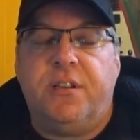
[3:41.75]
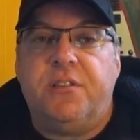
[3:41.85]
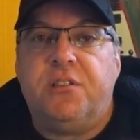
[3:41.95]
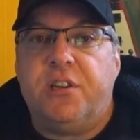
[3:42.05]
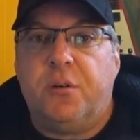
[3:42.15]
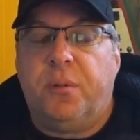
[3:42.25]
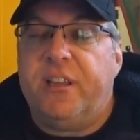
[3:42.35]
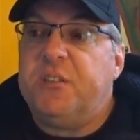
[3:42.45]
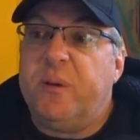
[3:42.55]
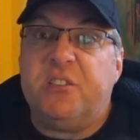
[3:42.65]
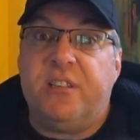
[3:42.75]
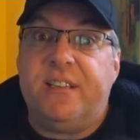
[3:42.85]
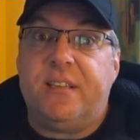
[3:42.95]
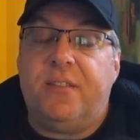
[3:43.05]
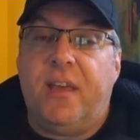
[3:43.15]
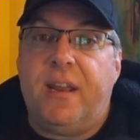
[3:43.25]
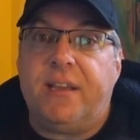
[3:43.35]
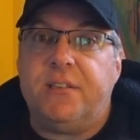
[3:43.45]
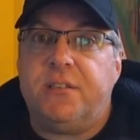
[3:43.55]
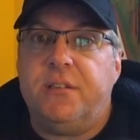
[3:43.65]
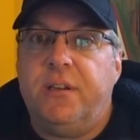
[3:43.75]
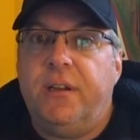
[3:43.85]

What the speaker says: considerably, especially synthetics,